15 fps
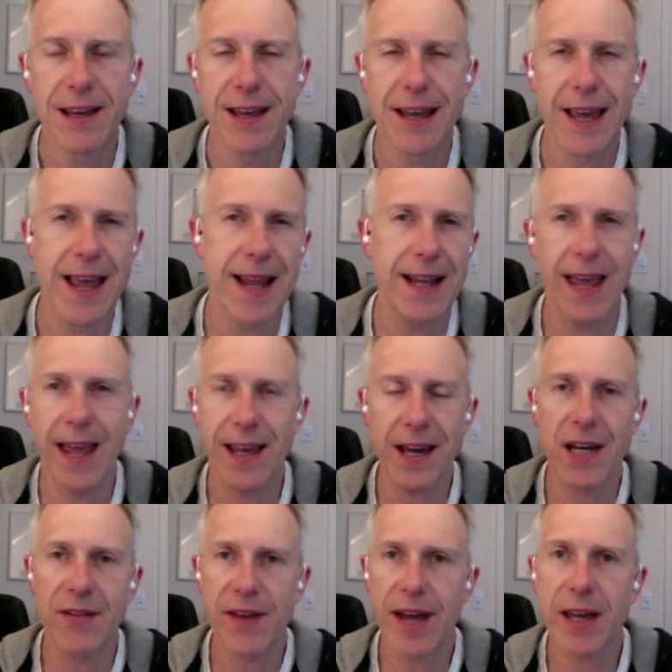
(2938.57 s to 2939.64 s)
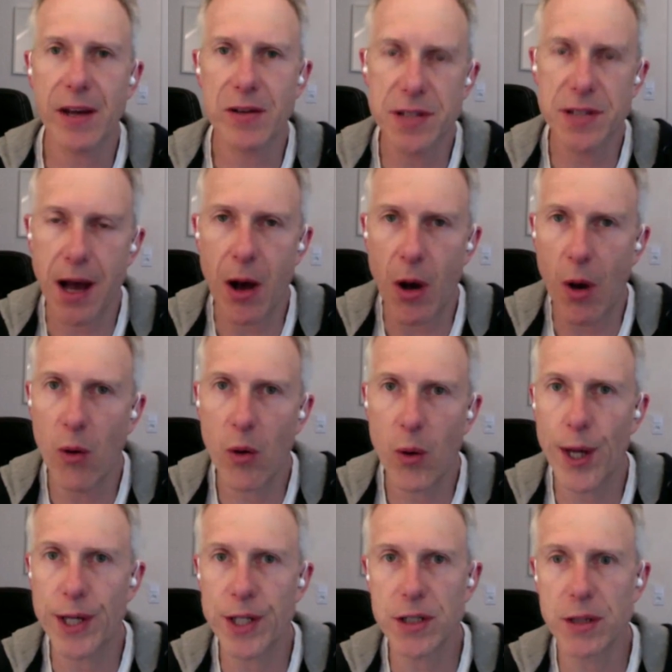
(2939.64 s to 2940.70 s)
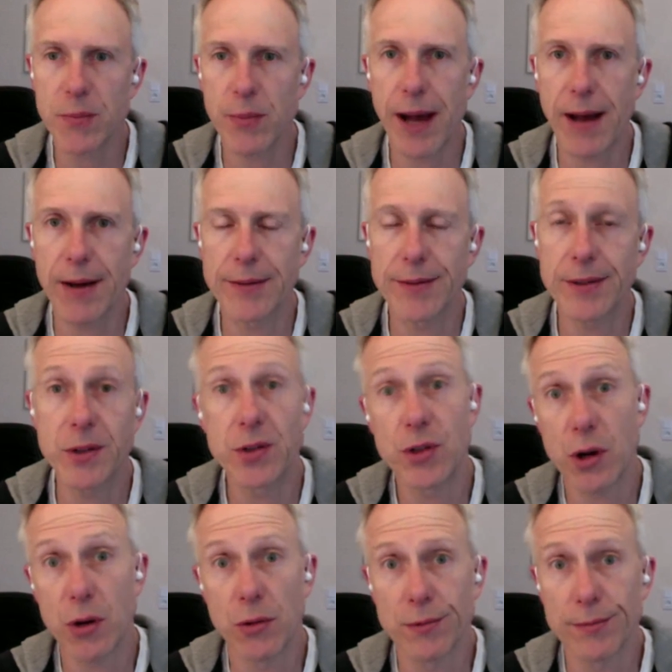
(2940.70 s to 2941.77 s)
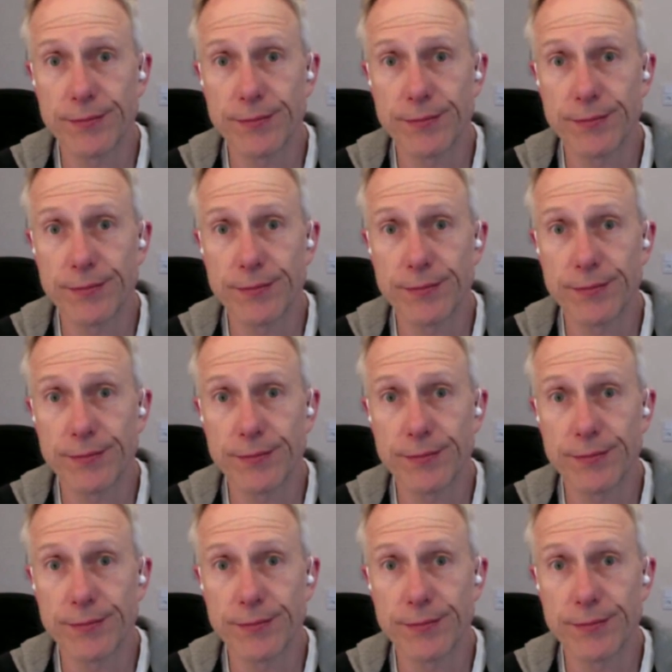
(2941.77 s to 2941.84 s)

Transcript: it kind of echoes that whole question about control.